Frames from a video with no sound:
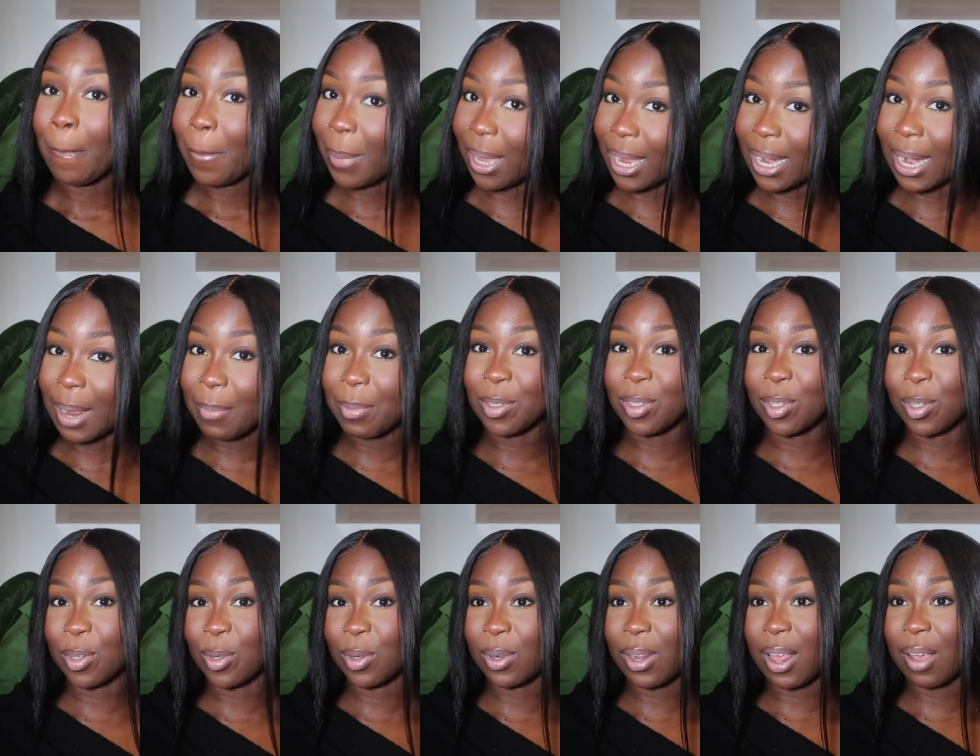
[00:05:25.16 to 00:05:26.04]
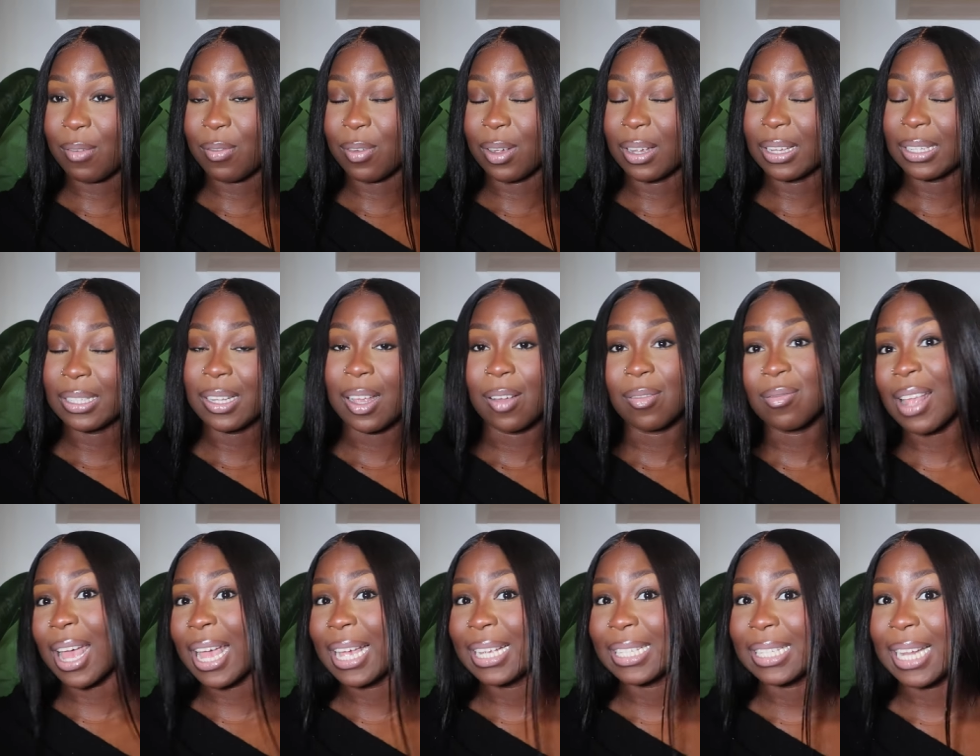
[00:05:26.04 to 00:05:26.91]
being able to do that for herself.
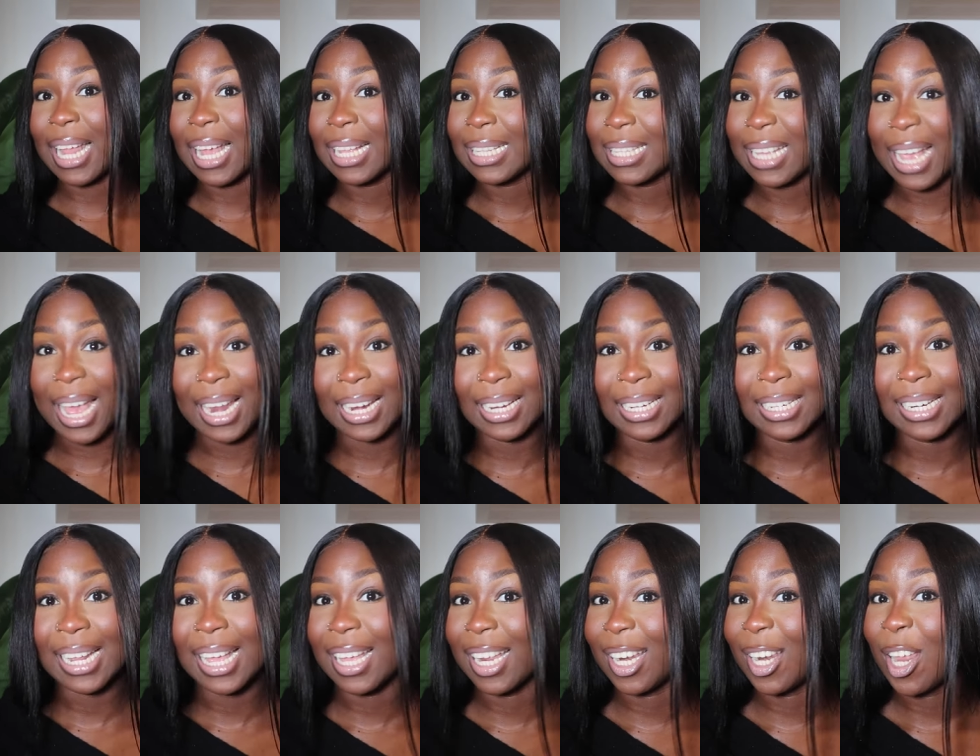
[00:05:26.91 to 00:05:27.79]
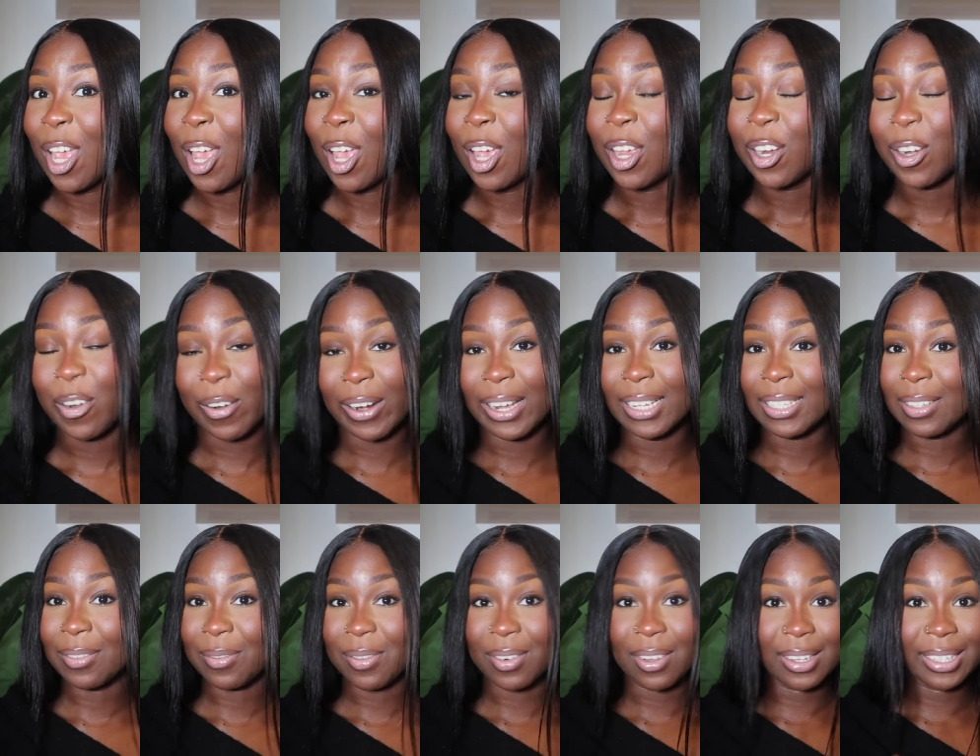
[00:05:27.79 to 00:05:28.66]
That is like talent and
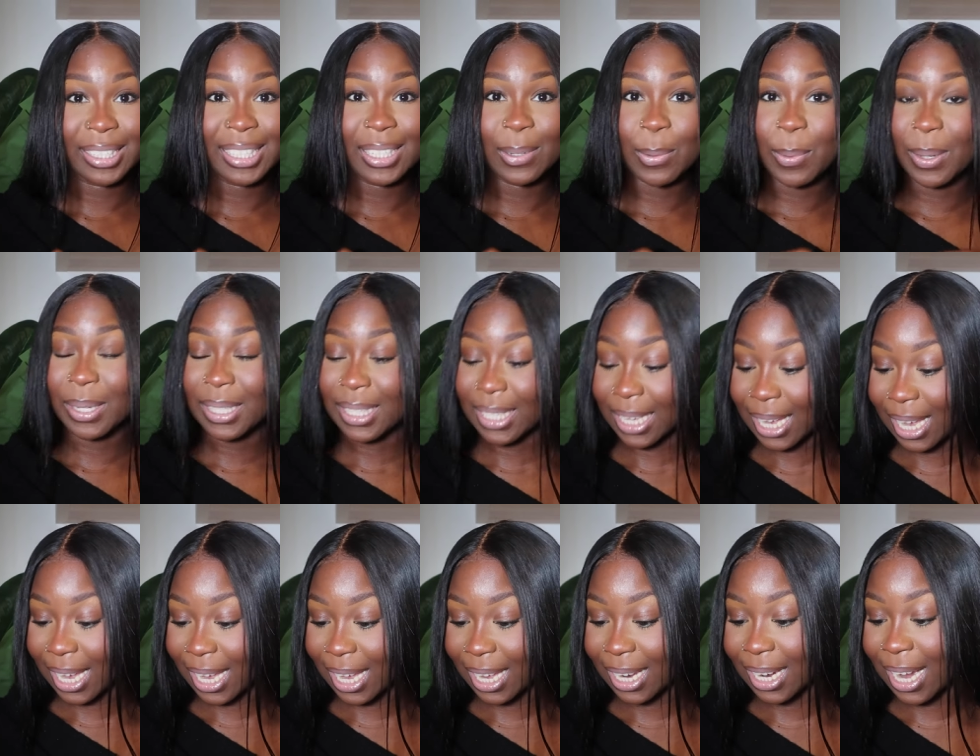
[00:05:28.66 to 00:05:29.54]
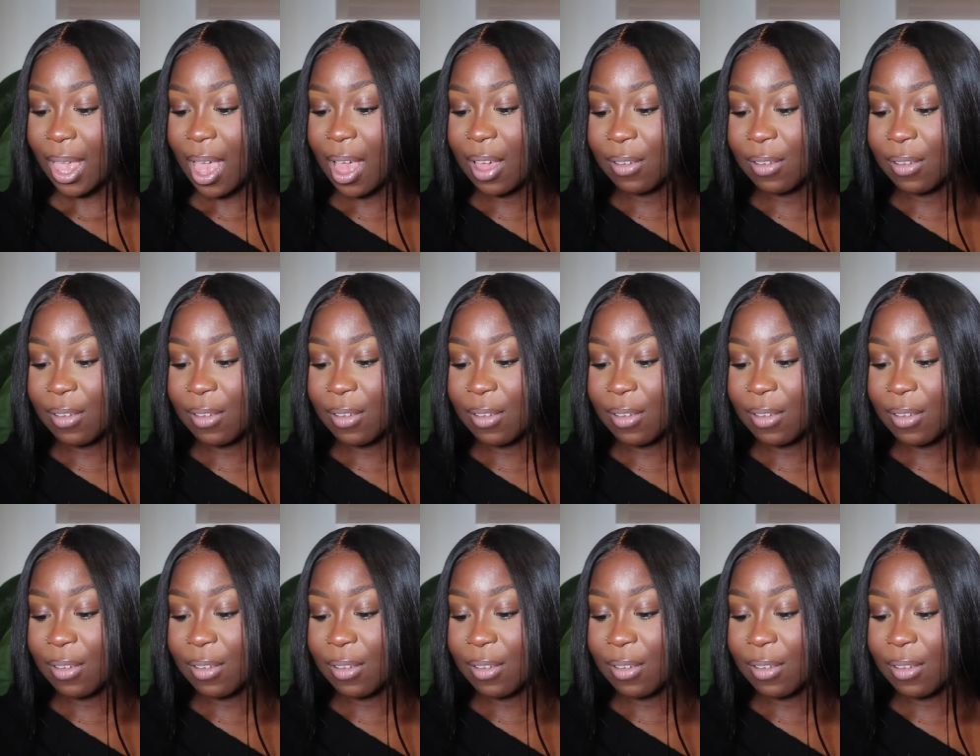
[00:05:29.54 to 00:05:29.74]
creativeness to a T.